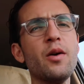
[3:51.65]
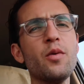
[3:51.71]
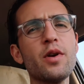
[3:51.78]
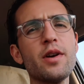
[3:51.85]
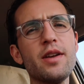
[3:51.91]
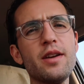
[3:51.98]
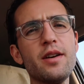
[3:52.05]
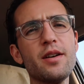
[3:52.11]
And we're
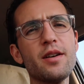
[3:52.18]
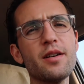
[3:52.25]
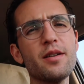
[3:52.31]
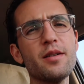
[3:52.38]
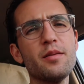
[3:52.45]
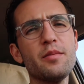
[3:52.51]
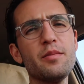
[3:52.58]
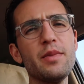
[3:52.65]
here,
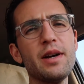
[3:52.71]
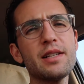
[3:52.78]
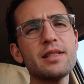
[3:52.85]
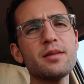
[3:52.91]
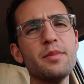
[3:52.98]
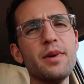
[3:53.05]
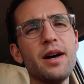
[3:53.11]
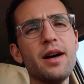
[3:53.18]

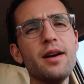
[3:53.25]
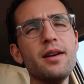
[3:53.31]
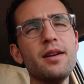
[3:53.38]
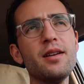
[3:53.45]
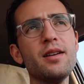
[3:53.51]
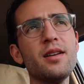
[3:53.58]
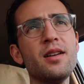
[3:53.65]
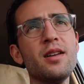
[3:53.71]
Best Buy,
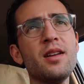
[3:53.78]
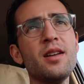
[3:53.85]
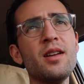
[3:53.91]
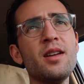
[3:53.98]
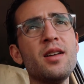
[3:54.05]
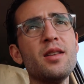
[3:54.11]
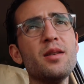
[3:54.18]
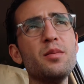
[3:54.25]

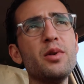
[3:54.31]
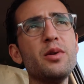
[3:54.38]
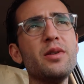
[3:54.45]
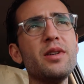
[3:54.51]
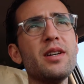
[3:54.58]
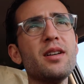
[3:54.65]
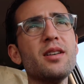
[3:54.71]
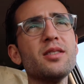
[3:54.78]
the blue
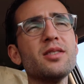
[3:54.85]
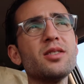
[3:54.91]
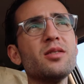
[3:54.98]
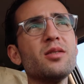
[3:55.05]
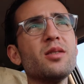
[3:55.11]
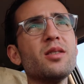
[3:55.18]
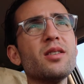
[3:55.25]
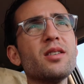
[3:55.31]
and yellow
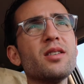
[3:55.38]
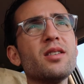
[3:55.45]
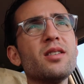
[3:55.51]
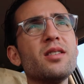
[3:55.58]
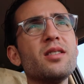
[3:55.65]
store.